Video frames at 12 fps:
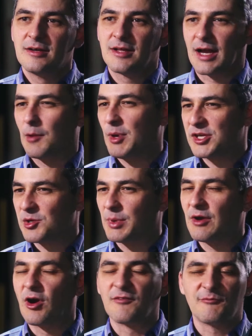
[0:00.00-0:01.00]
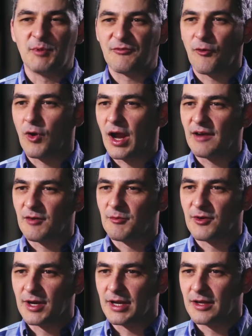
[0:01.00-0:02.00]
Like I mentioned before, I have a
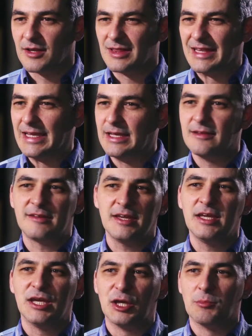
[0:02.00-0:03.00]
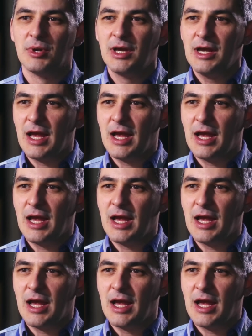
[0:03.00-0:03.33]
very lean team,